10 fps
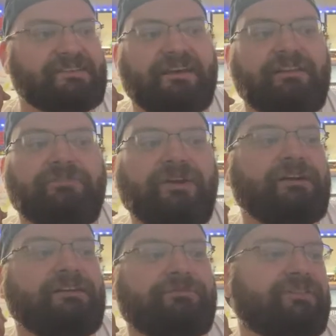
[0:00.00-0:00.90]
and it's
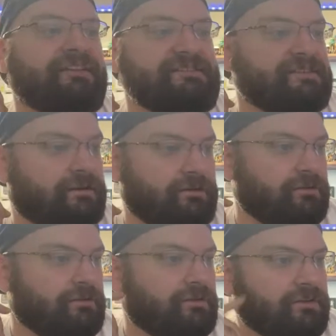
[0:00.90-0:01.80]
very different than Signal.
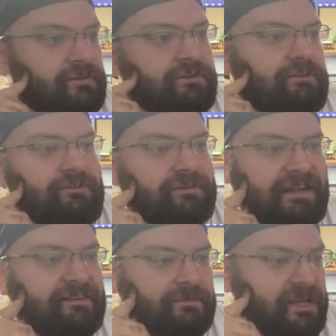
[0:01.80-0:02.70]

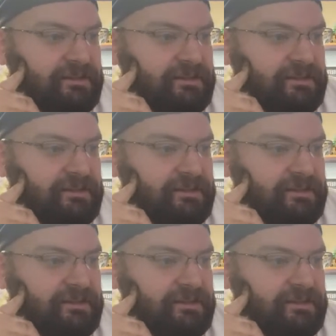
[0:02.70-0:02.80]
That's the main